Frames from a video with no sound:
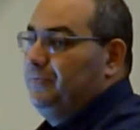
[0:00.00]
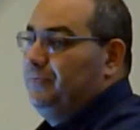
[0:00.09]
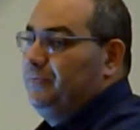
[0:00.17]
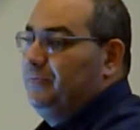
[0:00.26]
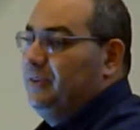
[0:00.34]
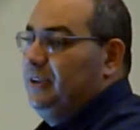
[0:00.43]
Do
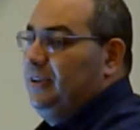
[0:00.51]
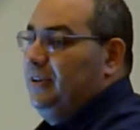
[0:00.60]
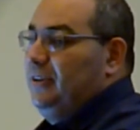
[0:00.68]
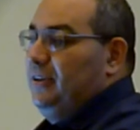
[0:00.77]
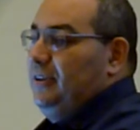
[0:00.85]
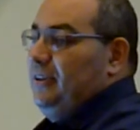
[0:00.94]
you proceed? Do
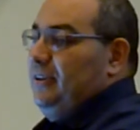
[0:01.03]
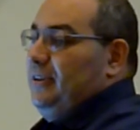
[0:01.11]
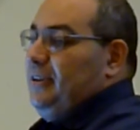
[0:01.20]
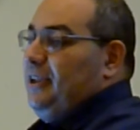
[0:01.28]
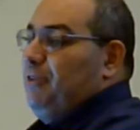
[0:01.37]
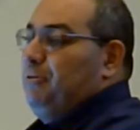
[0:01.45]
you move forward?
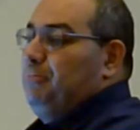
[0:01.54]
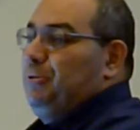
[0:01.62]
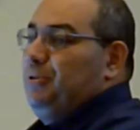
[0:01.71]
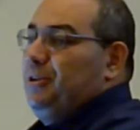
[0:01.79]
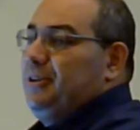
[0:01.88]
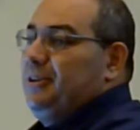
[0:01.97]
Well,
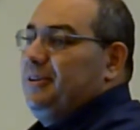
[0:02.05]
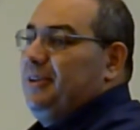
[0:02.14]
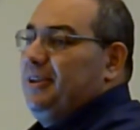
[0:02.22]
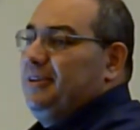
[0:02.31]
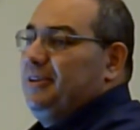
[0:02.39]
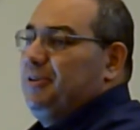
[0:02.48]
I can
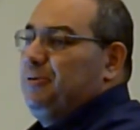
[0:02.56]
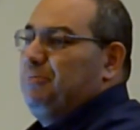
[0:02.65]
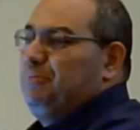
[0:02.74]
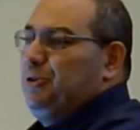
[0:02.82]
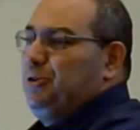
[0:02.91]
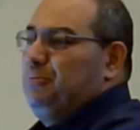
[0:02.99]
tell you, of course,
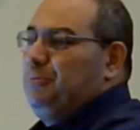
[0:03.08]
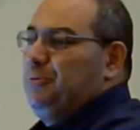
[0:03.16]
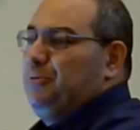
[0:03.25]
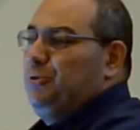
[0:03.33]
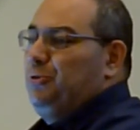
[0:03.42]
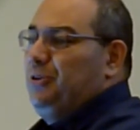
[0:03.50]
maybe we do it
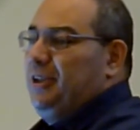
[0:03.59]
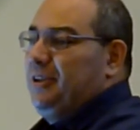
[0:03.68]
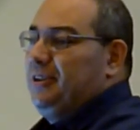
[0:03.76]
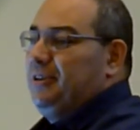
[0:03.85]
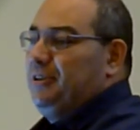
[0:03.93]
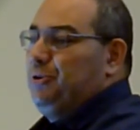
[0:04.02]
offline
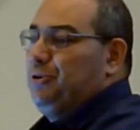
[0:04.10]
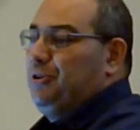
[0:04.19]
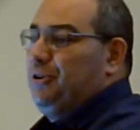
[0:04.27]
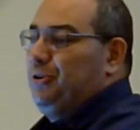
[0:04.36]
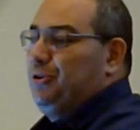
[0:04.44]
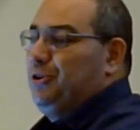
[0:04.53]
because it's a very
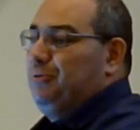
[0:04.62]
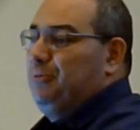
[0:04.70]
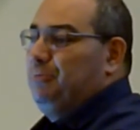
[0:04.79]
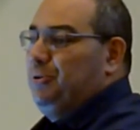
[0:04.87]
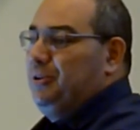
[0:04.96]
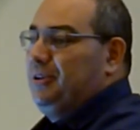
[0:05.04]
good
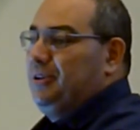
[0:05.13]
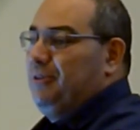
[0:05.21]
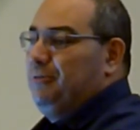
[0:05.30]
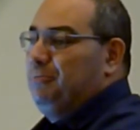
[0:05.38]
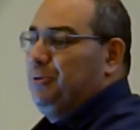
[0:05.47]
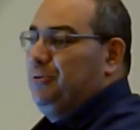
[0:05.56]
question, and I can
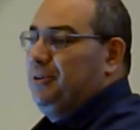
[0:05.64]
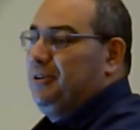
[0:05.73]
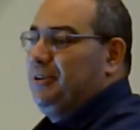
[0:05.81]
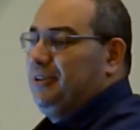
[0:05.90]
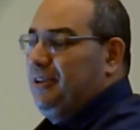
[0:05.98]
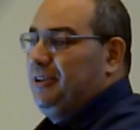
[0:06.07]
tell you
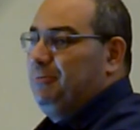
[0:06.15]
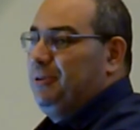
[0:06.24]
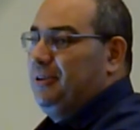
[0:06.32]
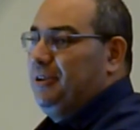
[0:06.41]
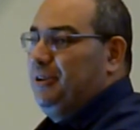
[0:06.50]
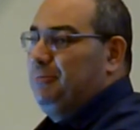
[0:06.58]

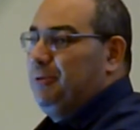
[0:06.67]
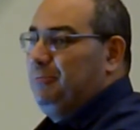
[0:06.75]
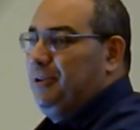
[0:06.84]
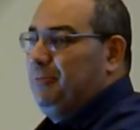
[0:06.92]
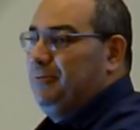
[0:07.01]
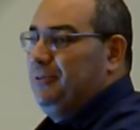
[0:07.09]

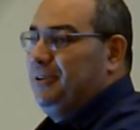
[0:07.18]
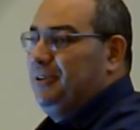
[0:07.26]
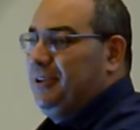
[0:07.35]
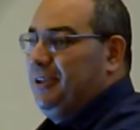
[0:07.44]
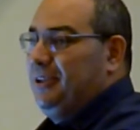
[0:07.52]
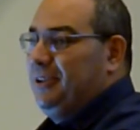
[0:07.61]
exactly about
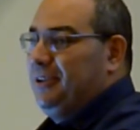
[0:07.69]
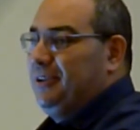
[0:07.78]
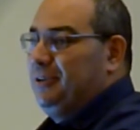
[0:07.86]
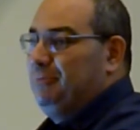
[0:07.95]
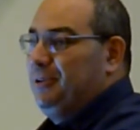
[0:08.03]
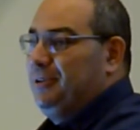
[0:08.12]
such problems and
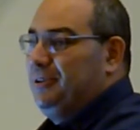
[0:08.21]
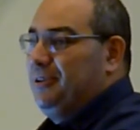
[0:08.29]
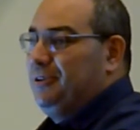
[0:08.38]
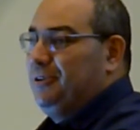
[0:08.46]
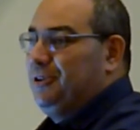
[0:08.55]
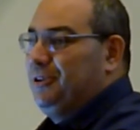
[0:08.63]
how we
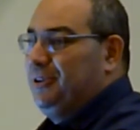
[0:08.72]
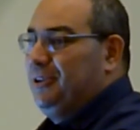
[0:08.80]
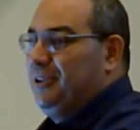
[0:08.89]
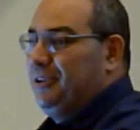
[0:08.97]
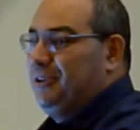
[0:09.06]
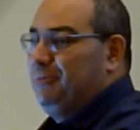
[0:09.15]
solve them for
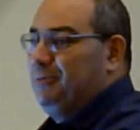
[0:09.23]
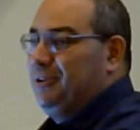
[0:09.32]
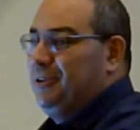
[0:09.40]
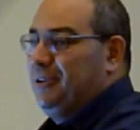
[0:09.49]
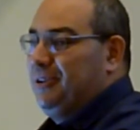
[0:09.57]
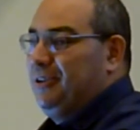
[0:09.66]
custom
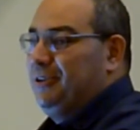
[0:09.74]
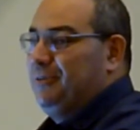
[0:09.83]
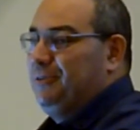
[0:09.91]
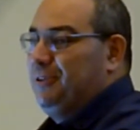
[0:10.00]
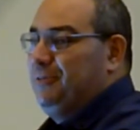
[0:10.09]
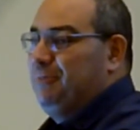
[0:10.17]
allocators.
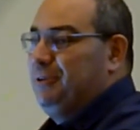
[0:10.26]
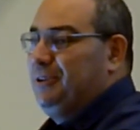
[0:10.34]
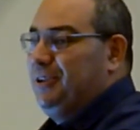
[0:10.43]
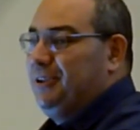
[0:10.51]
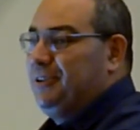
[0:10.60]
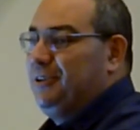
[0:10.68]
If you're
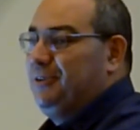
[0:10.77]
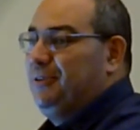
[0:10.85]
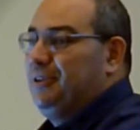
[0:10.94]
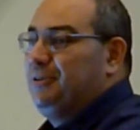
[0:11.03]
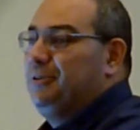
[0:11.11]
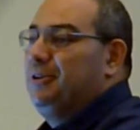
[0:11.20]
interested, let's do it
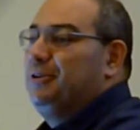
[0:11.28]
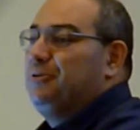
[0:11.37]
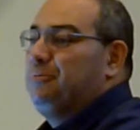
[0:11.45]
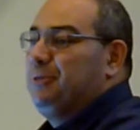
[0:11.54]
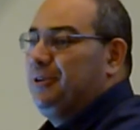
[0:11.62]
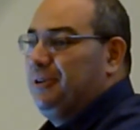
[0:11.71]
offline
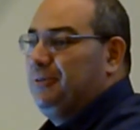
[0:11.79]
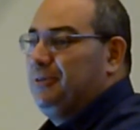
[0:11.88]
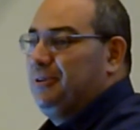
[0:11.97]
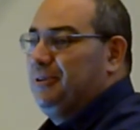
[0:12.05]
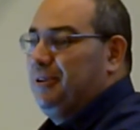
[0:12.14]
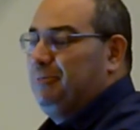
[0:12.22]
during the
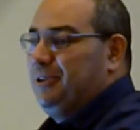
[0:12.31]
break.